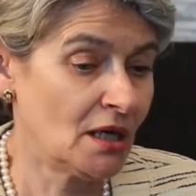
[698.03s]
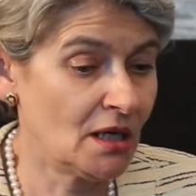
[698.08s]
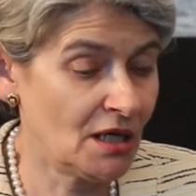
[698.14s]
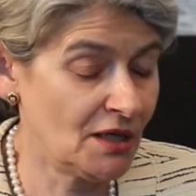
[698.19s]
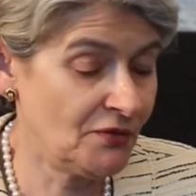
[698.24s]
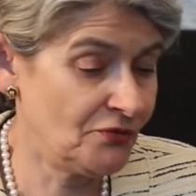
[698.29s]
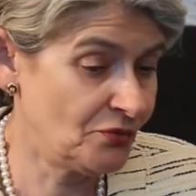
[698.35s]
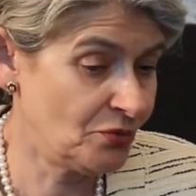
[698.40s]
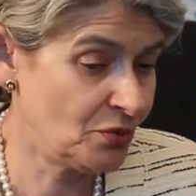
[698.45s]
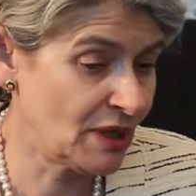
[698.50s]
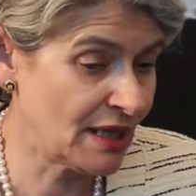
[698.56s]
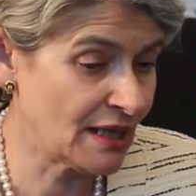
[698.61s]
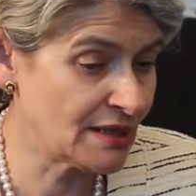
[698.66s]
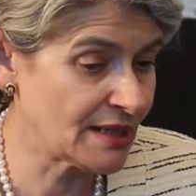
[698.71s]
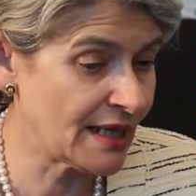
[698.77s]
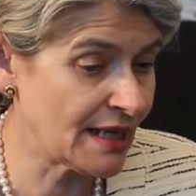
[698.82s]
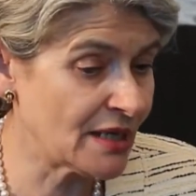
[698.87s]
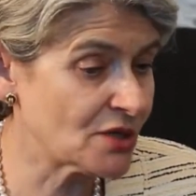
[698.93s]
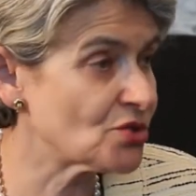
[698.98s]
if we can
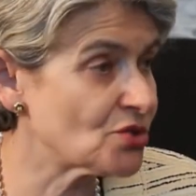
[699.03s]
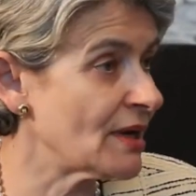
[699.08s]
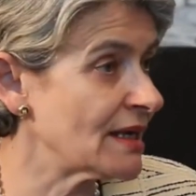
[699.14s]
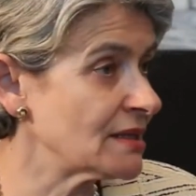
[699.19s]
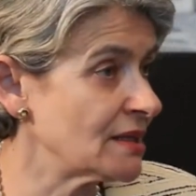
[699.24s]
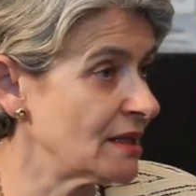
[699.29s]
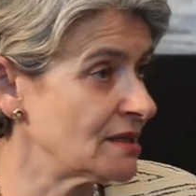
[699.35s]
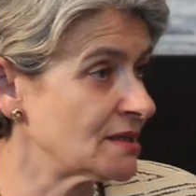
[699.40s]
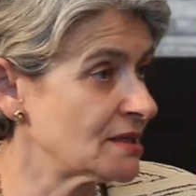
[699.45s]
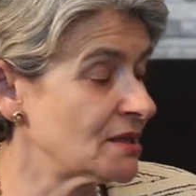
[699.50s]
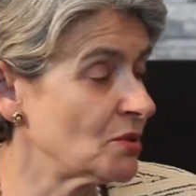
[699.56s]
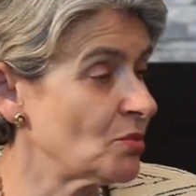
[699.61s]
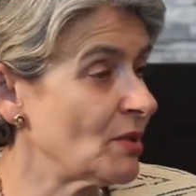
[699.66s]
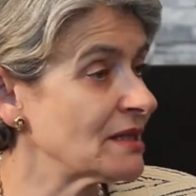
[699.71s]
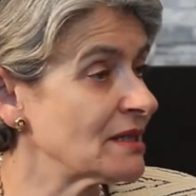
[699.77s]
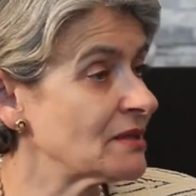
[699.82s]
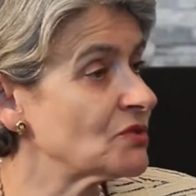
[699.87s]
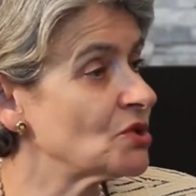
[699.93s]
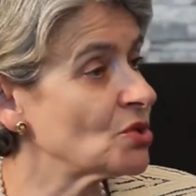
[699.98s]
take Rwanda, is
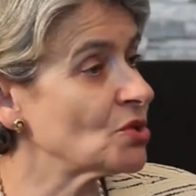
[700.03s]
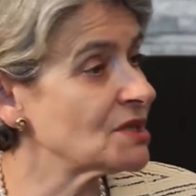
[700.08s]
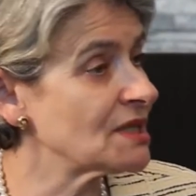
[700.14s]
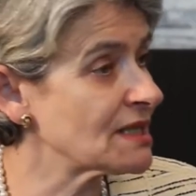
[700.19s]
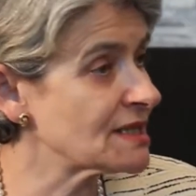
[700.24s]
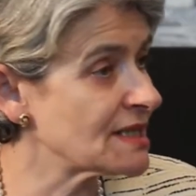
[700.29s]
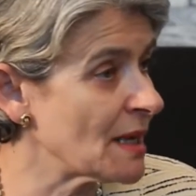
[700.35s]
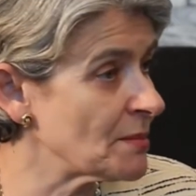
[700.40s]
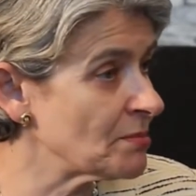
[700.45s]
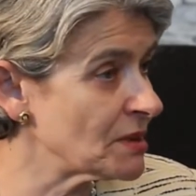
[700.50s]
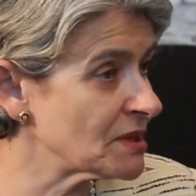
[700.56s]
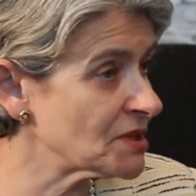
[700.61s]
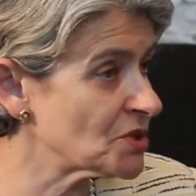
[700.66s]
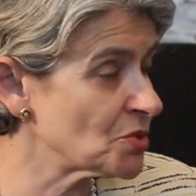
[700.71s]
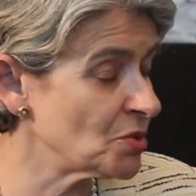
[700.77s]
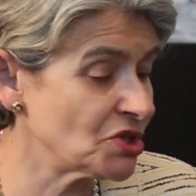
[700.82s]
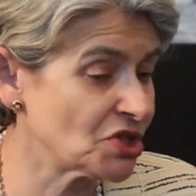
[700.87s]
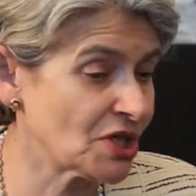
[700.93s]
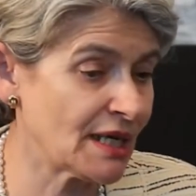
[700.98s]
one of those
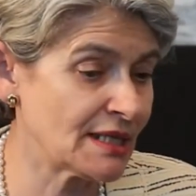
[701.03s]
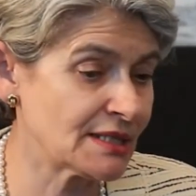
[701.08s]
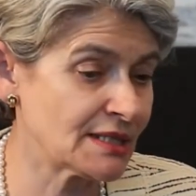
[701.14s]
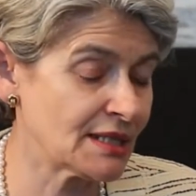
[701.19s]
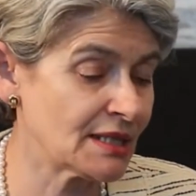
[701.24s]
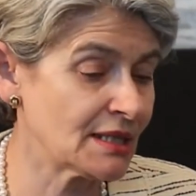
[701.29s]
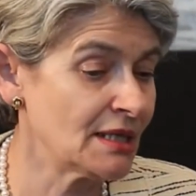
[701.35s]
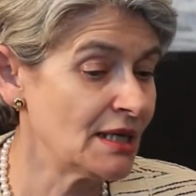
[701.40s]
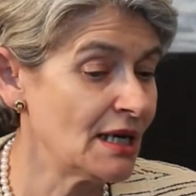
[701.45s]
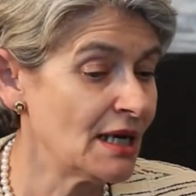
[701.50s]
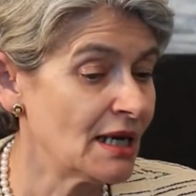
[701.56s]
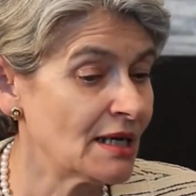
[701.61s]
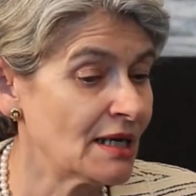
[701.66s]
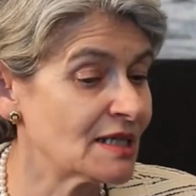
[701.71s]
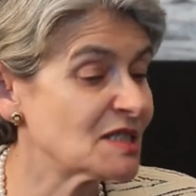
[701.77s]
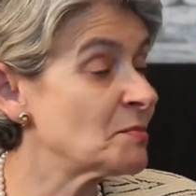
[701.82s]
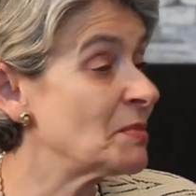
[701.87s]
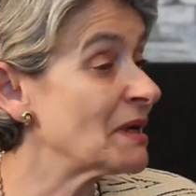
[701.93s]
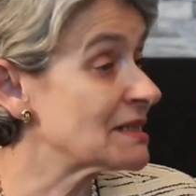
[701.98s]
examples which has a
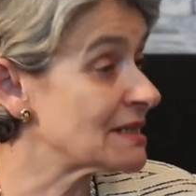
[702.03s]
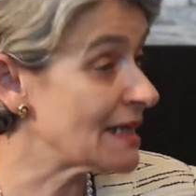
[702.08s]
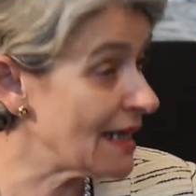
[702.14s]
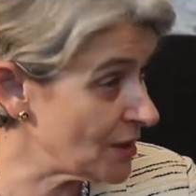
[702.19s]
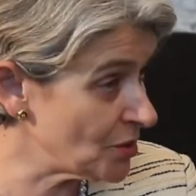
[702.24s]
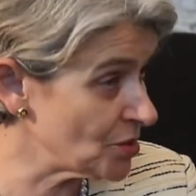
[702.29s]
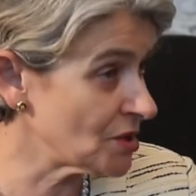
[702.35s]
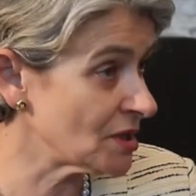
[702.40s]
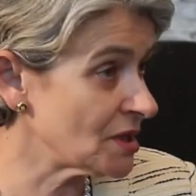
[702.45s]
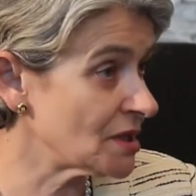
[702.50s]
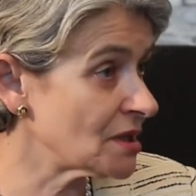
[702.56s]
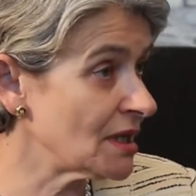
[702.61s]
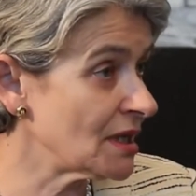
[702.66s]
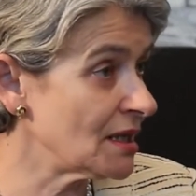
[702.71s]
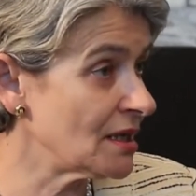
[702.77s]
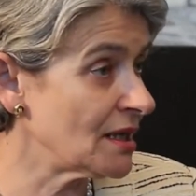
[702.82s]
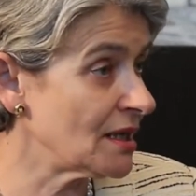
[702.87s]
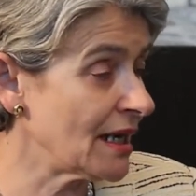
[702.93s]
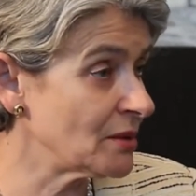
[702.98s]
spectacular,
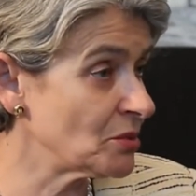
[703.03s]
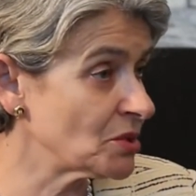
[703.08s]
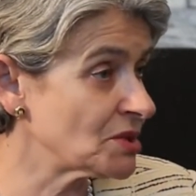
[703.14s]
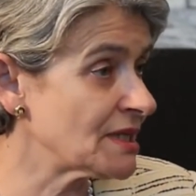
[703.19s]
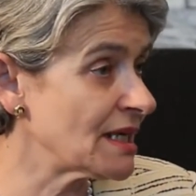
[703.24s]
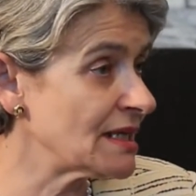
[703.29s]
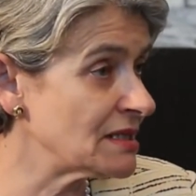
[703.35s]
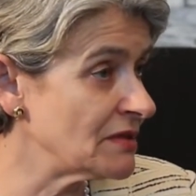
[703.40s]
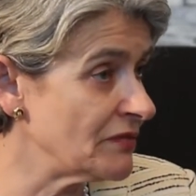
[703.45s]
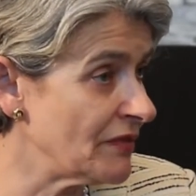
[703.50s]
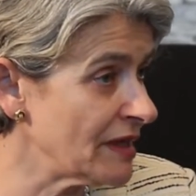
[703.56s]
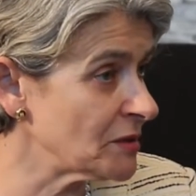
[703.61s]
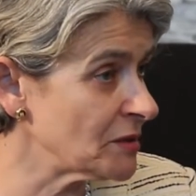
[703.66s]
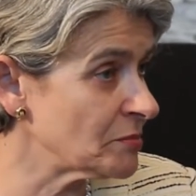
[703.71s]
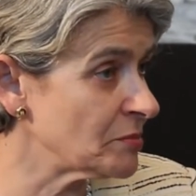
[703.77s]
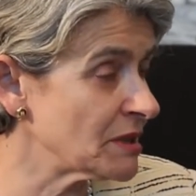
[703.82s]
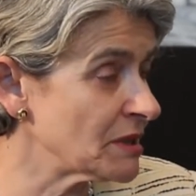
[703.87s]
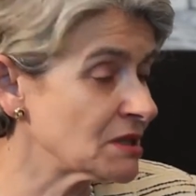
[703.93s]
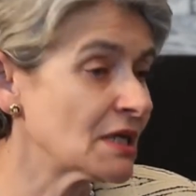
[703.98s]
I would say,
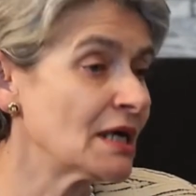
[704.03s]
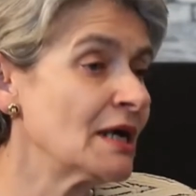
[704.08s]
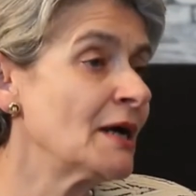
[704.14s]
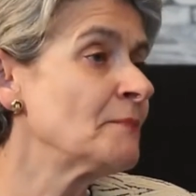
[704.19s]
development,